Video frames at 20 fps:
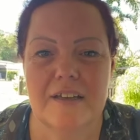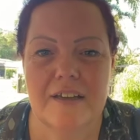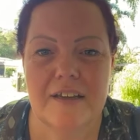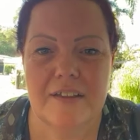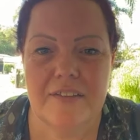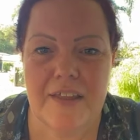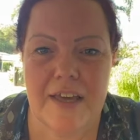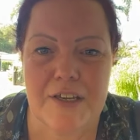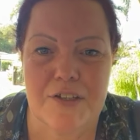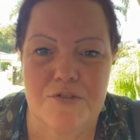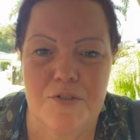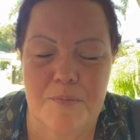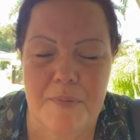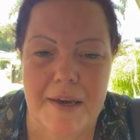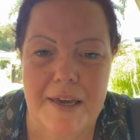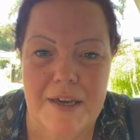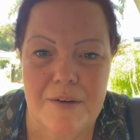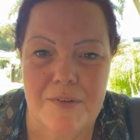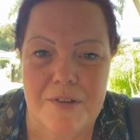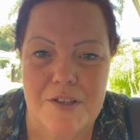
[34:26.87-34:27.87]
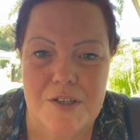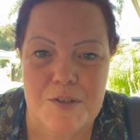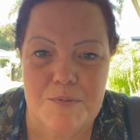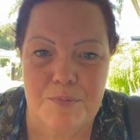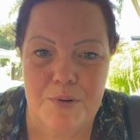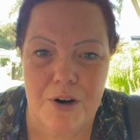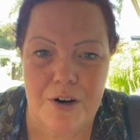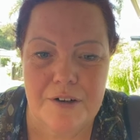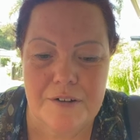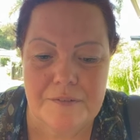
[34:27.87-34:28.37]
Thanks for being with us,
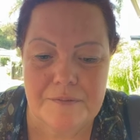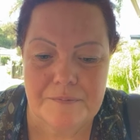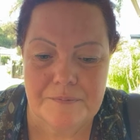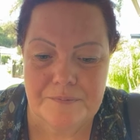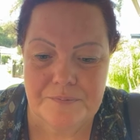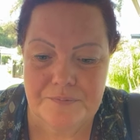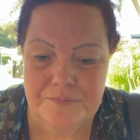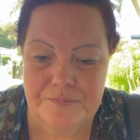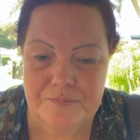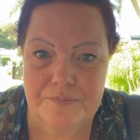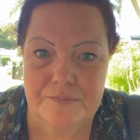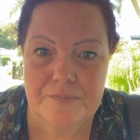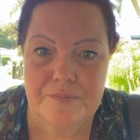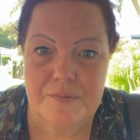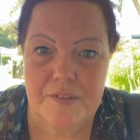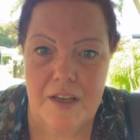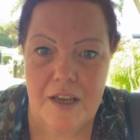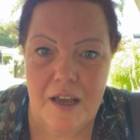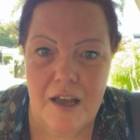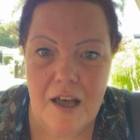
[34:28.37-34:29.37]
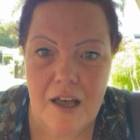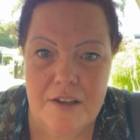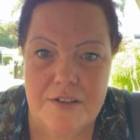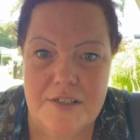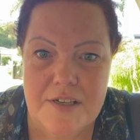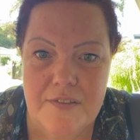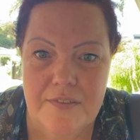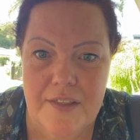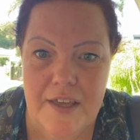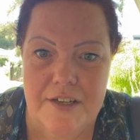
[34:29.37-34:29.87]
Bron. I'll
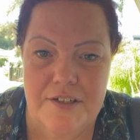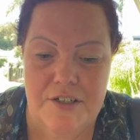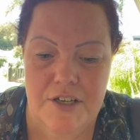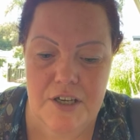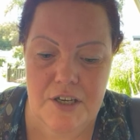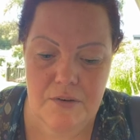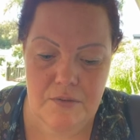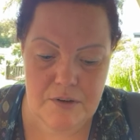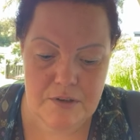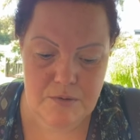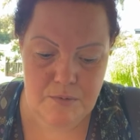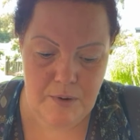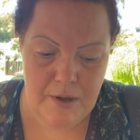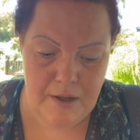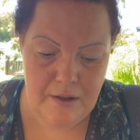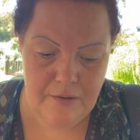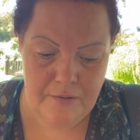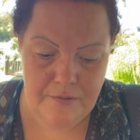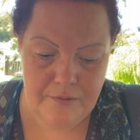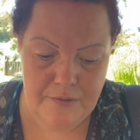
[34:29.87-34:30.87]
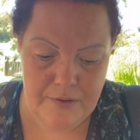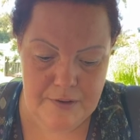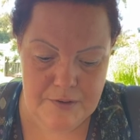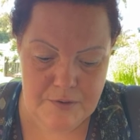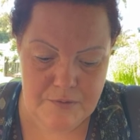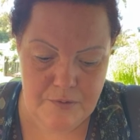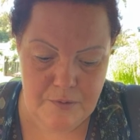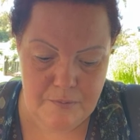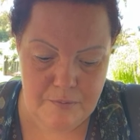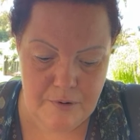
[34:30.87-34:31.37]
send that to you as well. That's
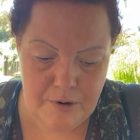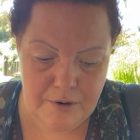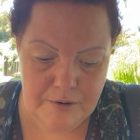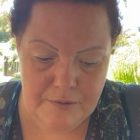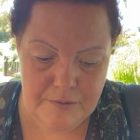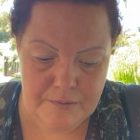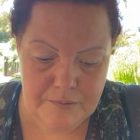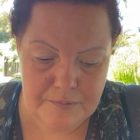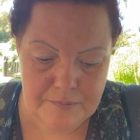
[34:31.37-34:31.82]
for Bron.